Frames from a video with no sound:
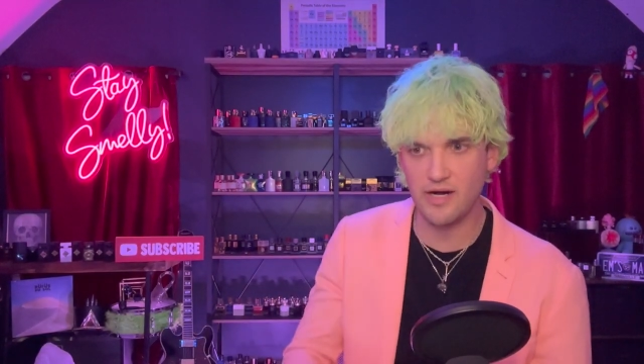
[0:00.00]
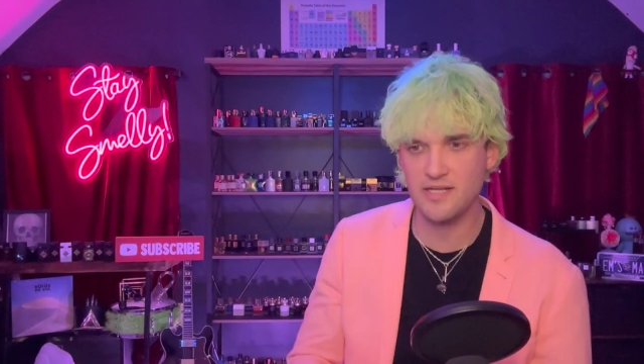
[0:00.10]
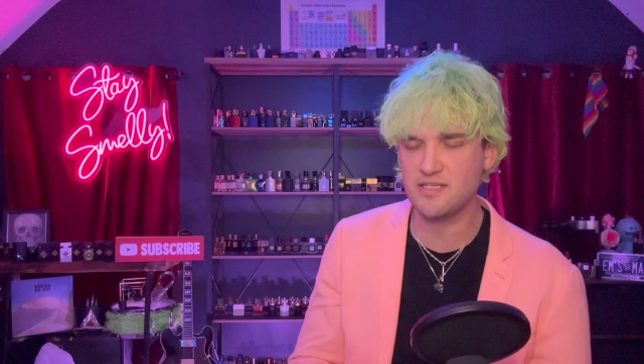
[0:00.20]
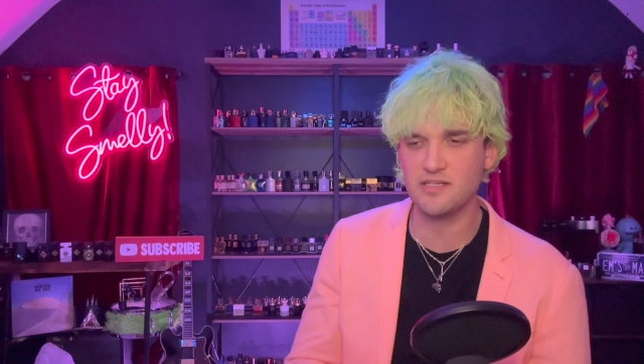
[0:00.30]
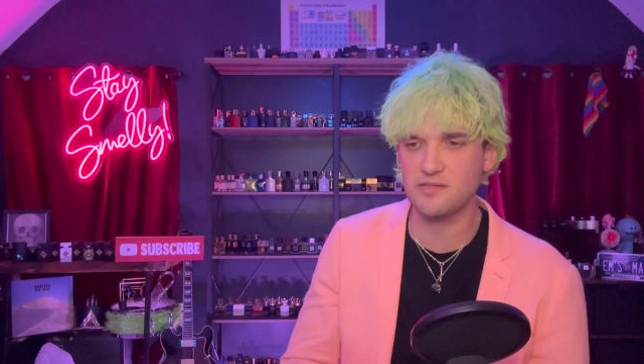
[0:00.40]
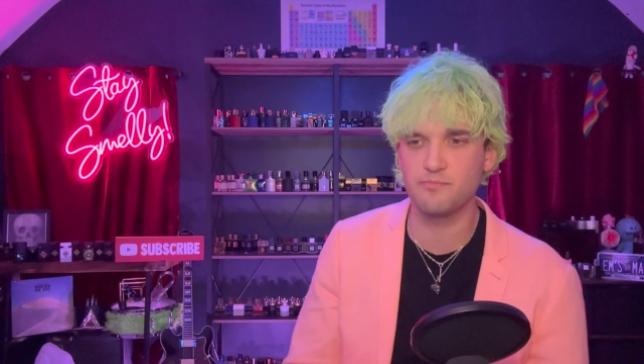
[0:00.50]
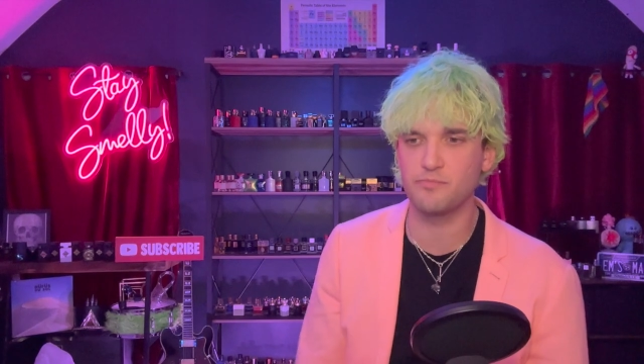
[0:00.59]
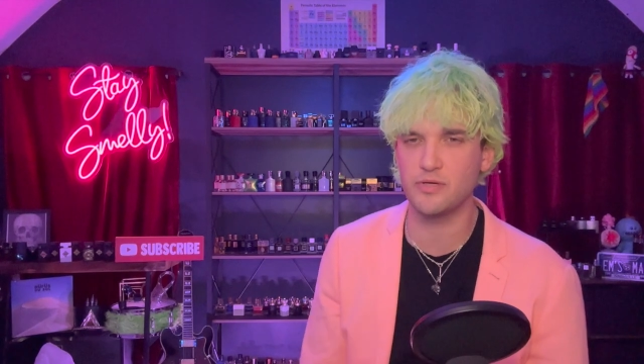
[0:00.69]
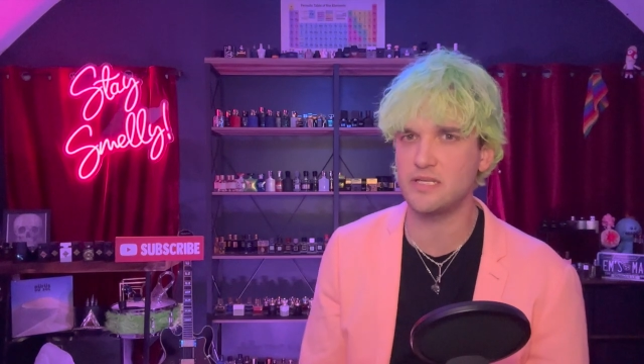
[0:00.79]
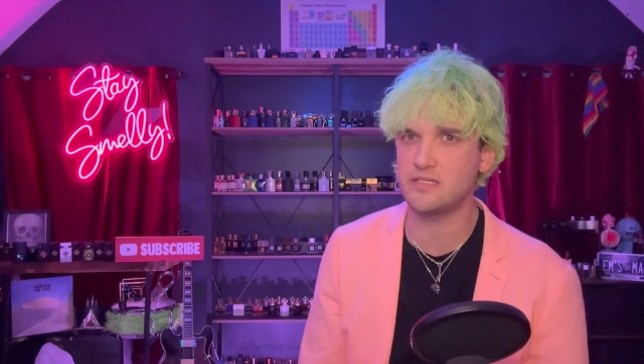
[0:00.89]
It's got some
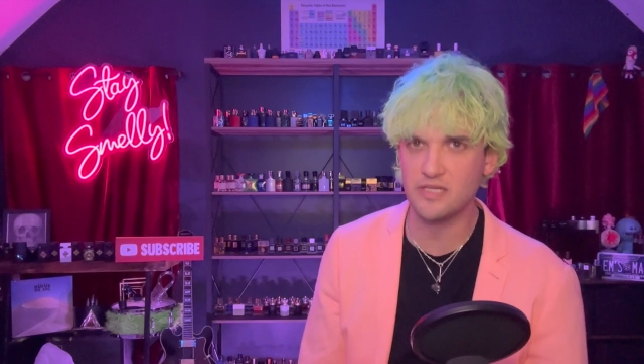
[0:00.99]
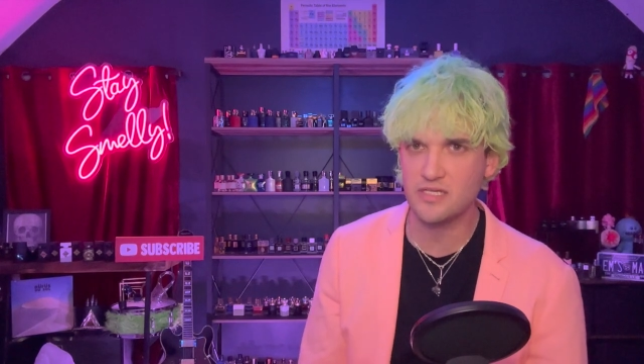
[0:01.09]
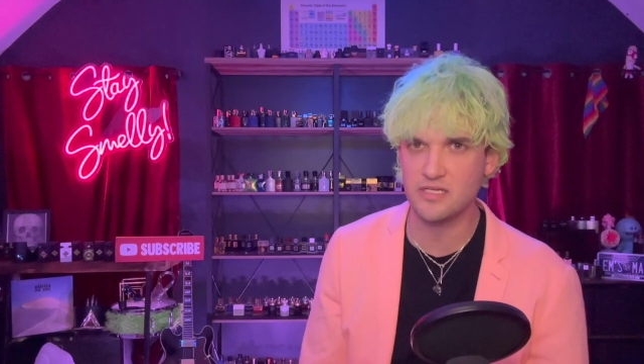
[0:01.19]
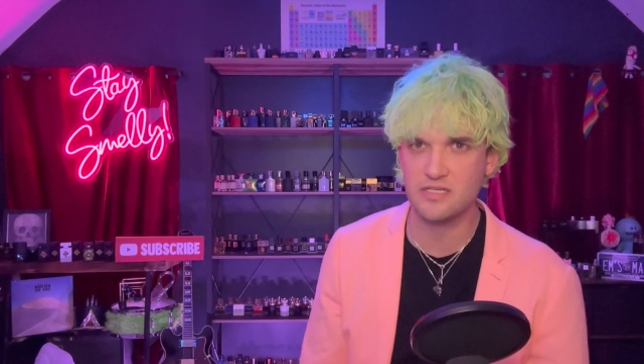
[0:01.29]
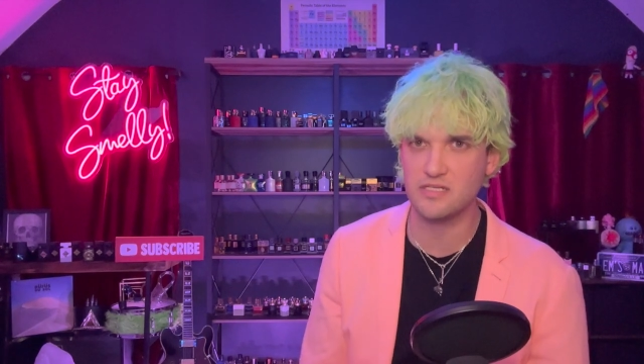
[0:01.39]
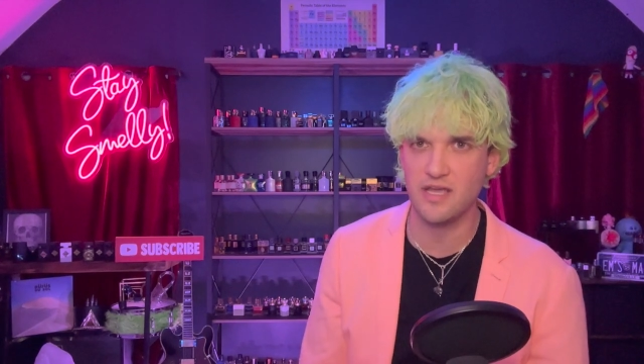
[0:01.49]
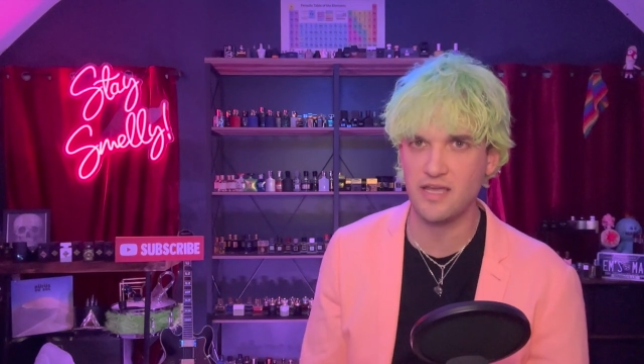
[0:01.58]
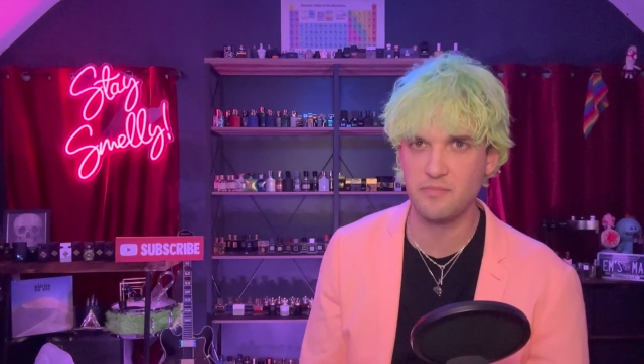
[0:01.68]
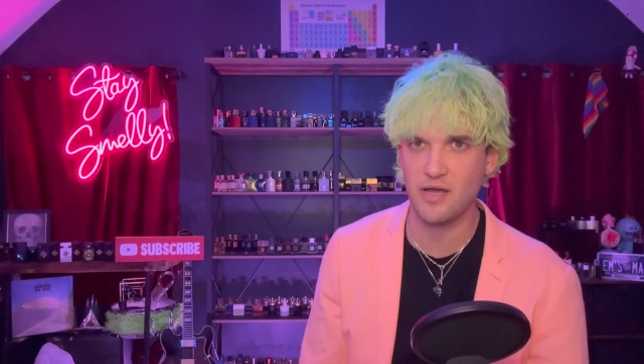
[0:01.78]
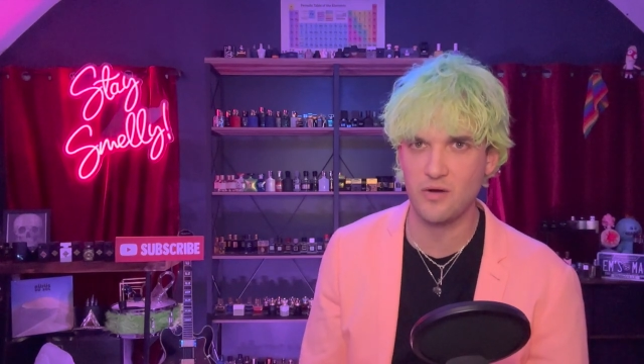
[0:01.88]
pretty decent
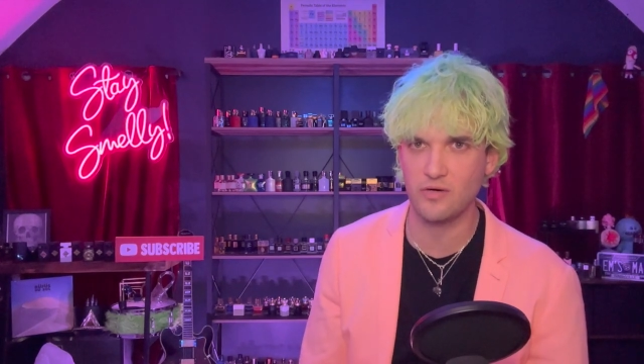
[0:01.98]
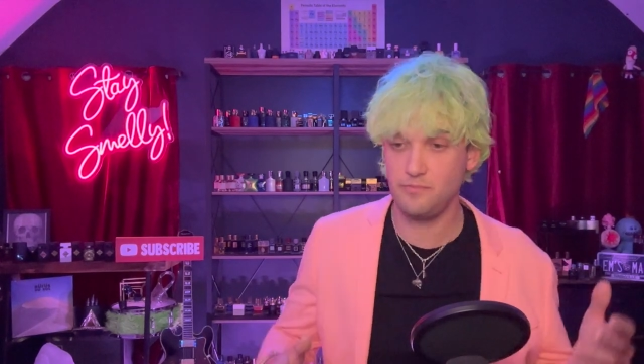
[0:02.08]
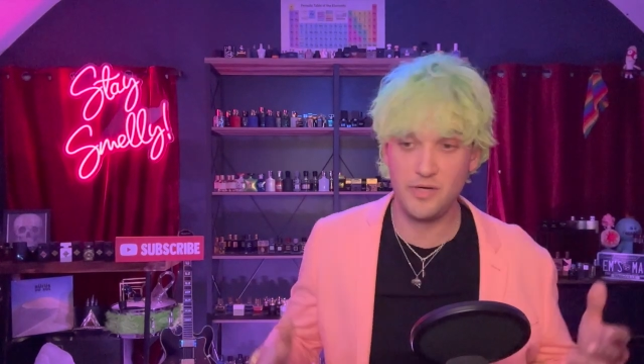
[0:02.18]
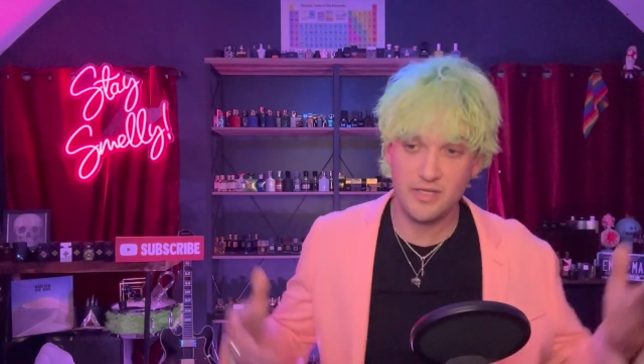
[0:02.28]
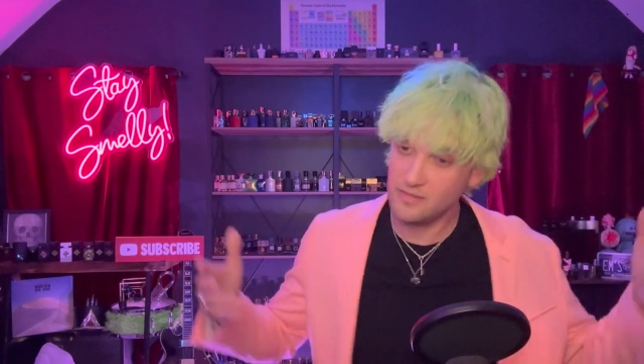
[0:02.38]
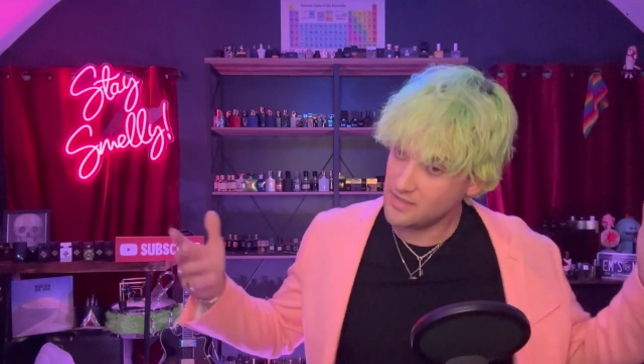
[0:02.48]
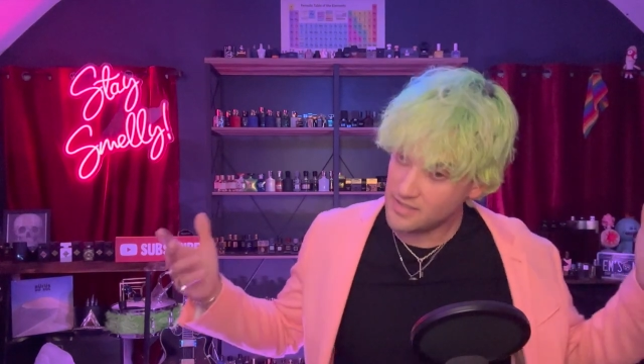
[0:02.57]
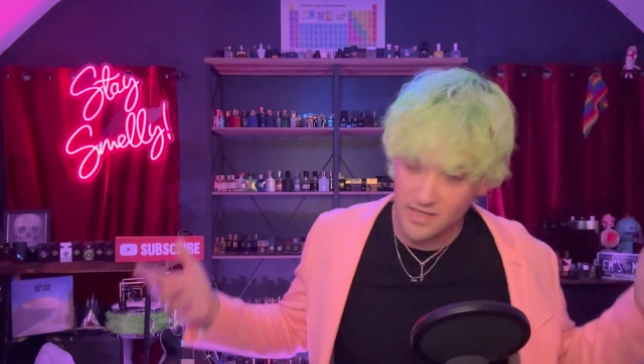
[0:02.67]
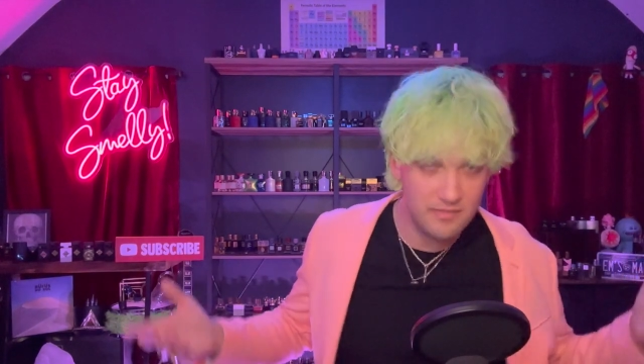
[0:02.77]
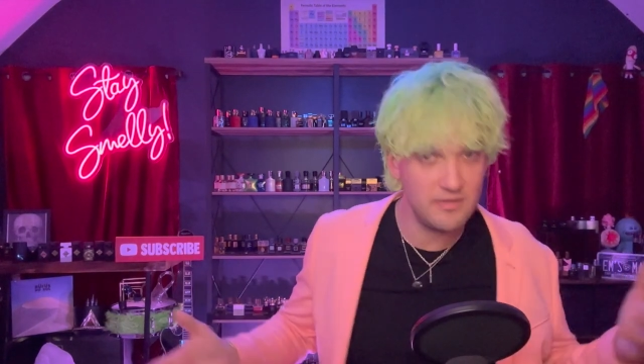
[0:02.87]
staying power, but
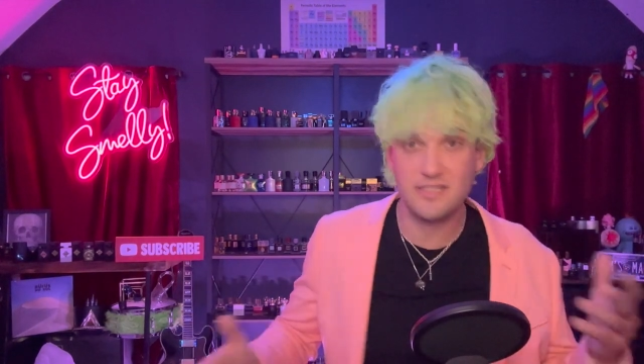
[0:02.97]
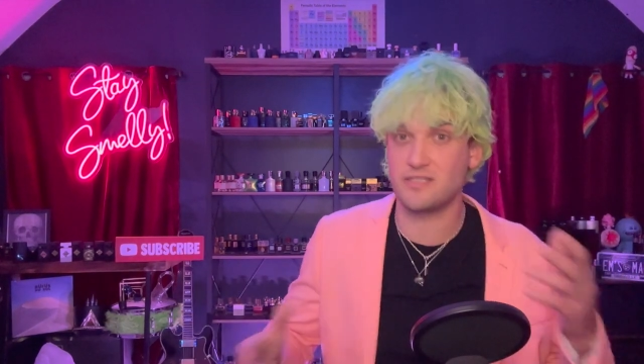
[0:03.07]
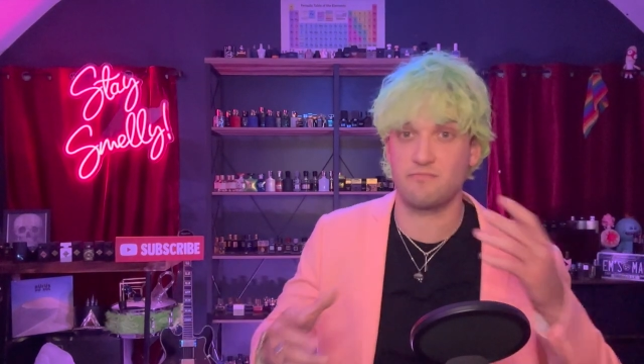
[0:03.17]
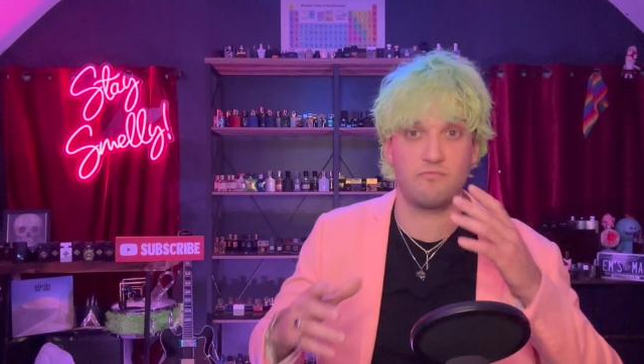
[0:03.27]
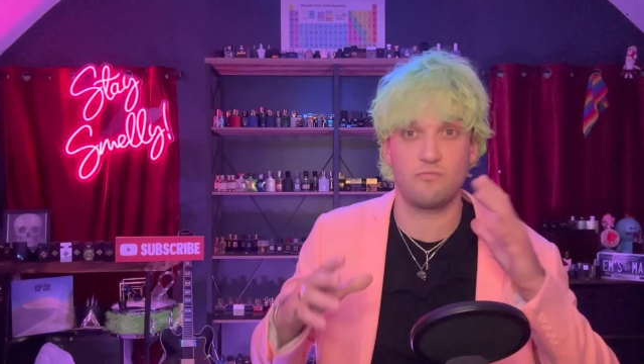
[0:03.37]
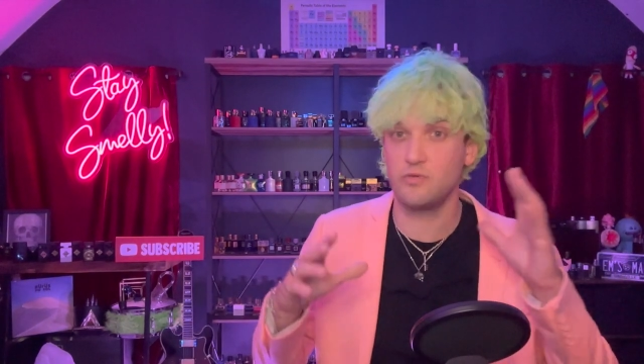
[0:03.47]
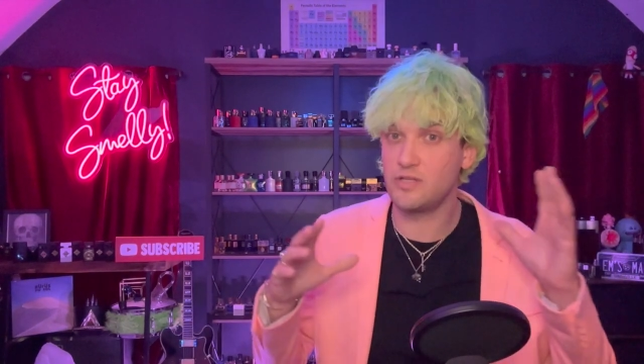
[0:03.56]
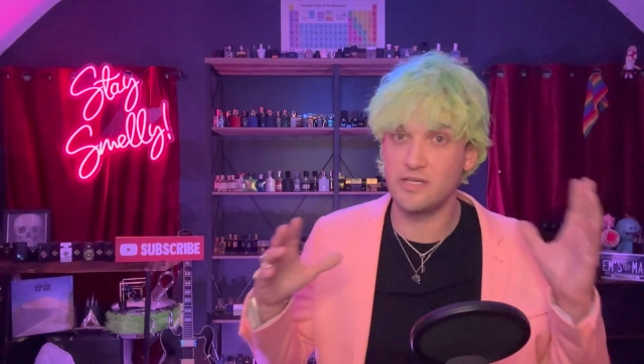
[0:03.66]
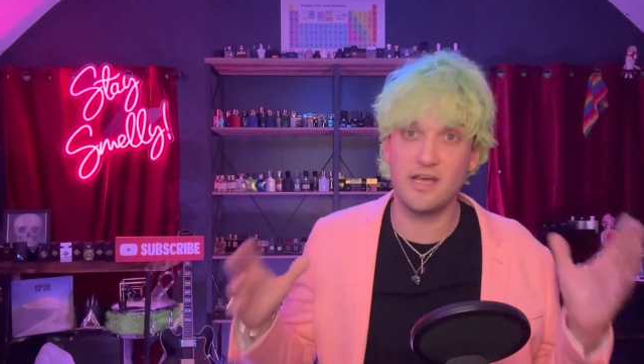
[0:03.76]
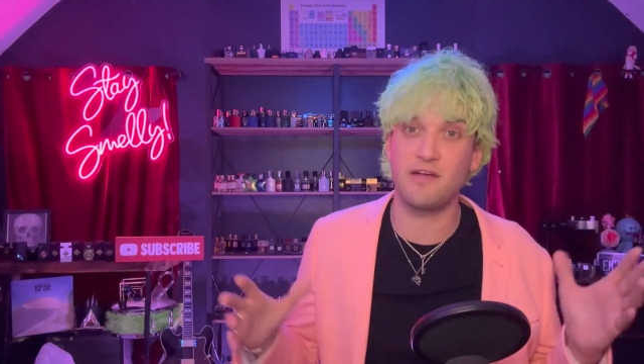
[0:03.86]
again, it's
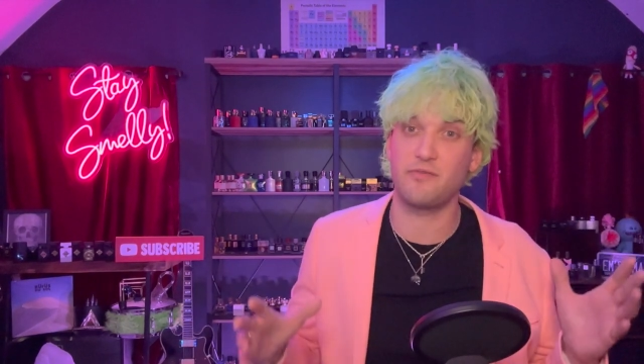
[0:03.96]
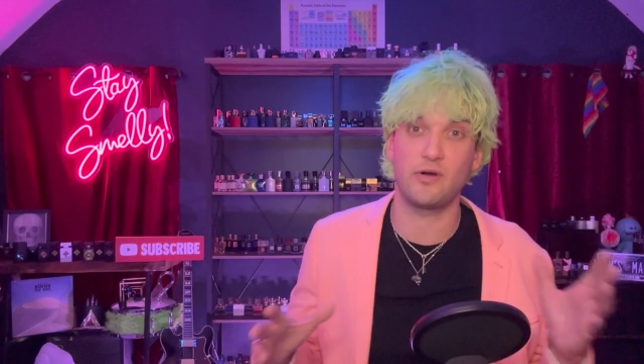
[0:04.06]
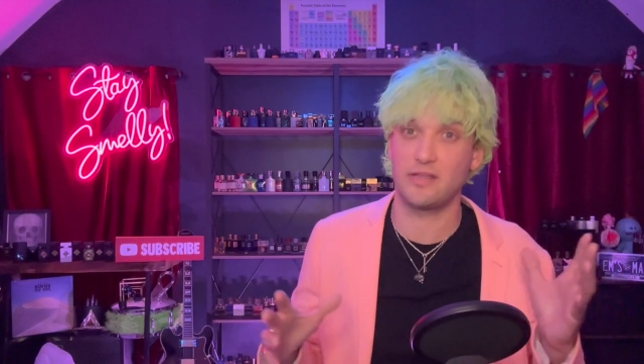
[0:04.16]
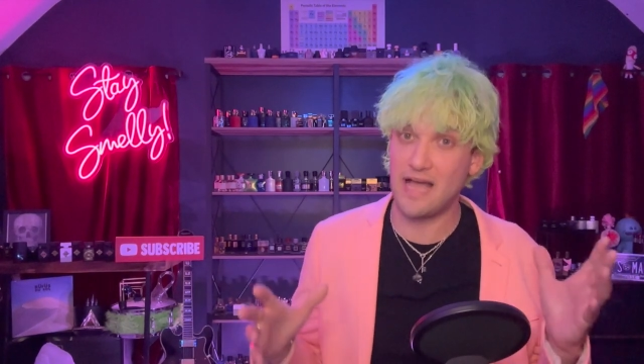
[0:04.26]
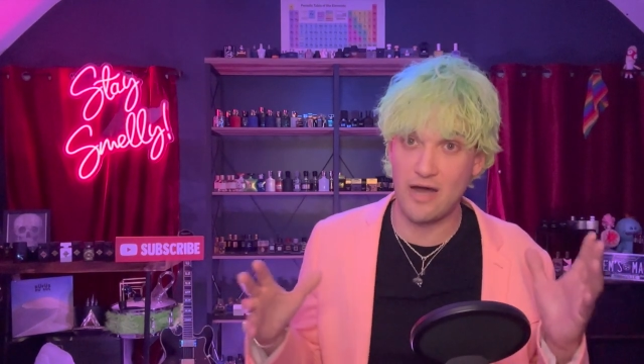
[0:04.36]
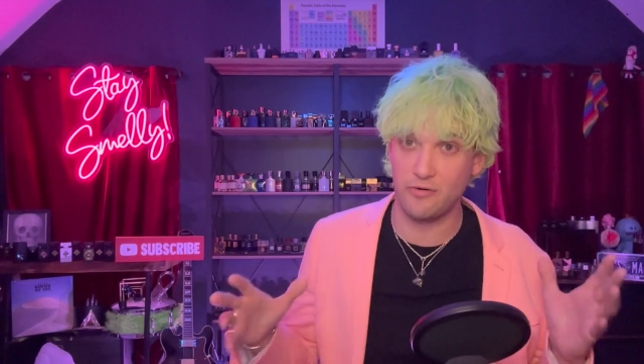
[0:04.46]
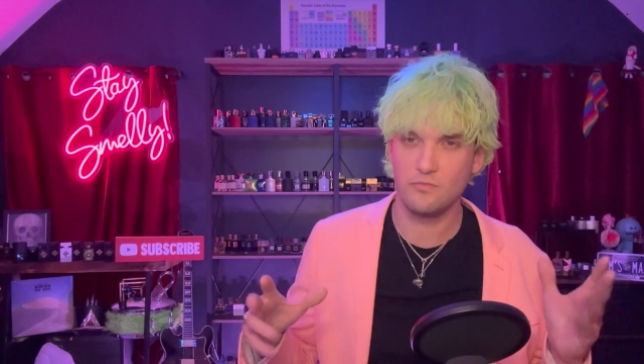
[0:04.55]
really not very loud,